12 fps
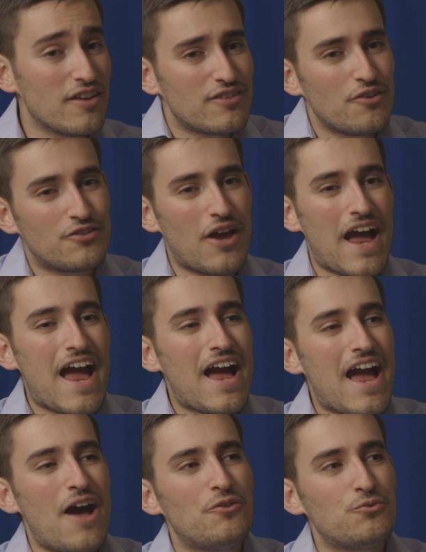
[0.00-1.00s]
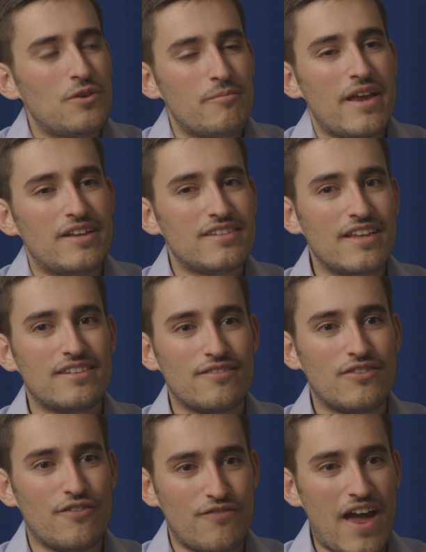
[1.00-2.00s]
So how do we make sense of
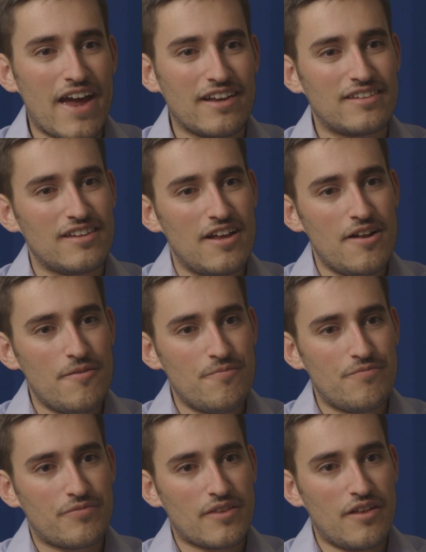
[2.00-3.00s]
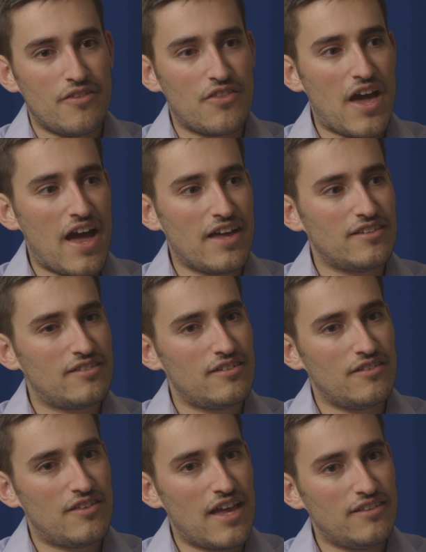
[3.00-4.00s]
the fact that
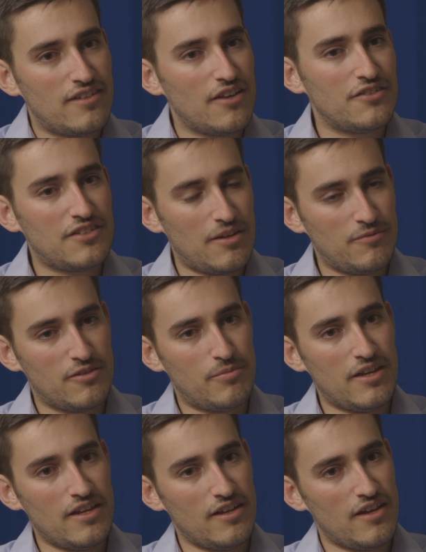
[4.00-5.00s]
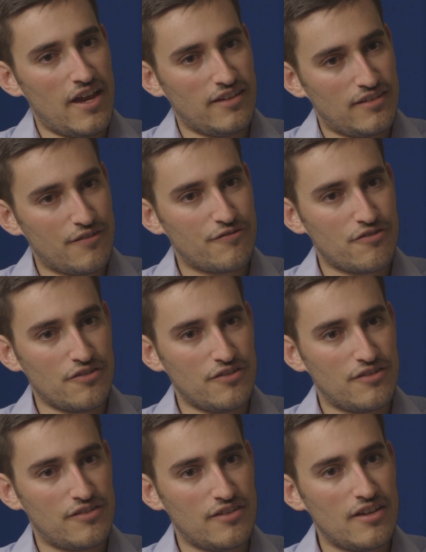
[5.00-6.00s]
there does seem to be a
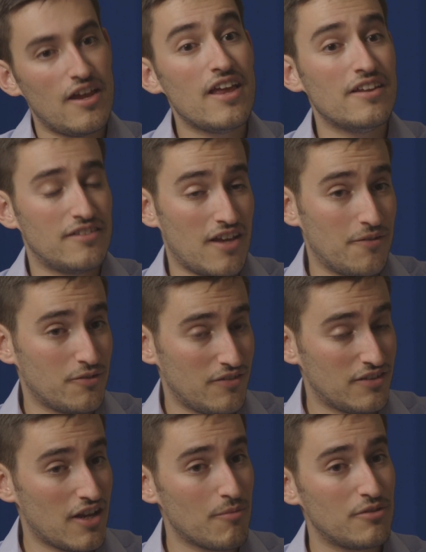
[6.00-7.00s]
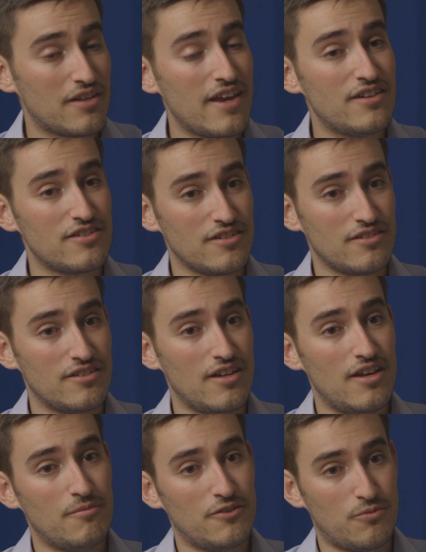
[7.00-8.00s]
difference in terms of interpretation
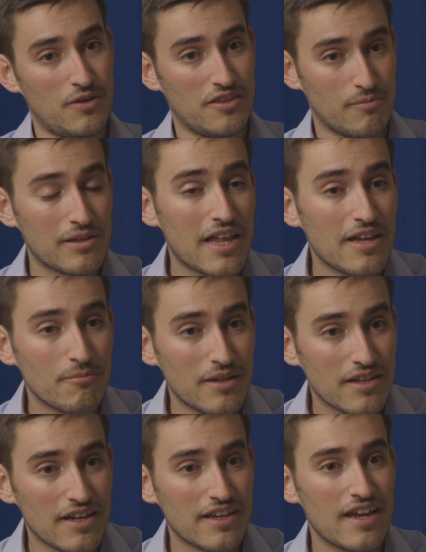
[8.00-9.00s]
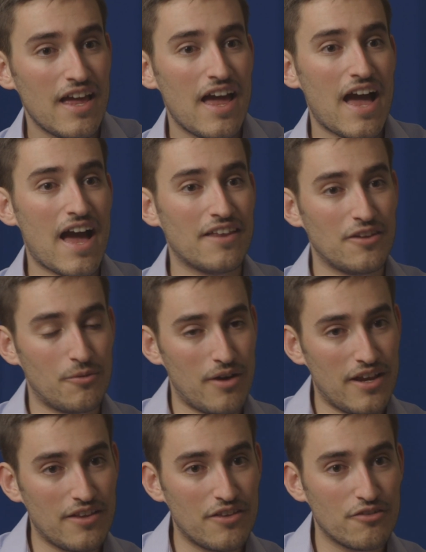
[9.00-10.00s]
between the plain meaning and the
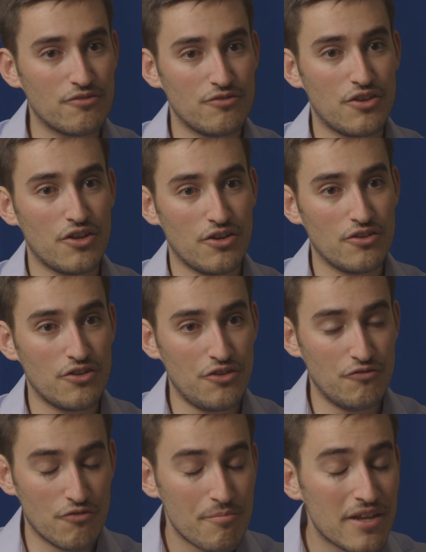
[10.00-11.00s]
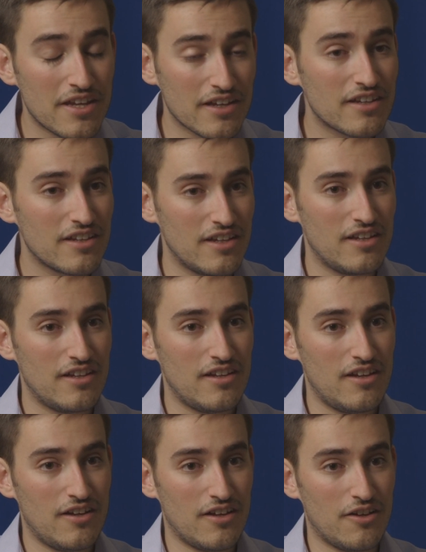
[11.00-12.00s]
way the rabbinic
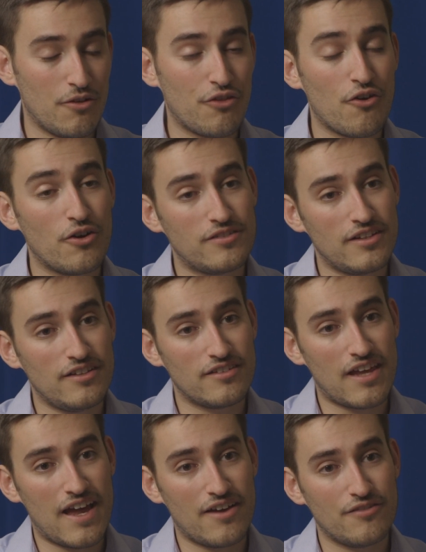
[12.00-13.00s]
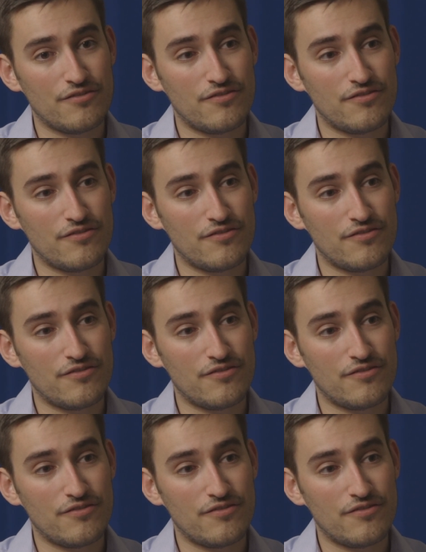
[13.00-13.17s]
authorities have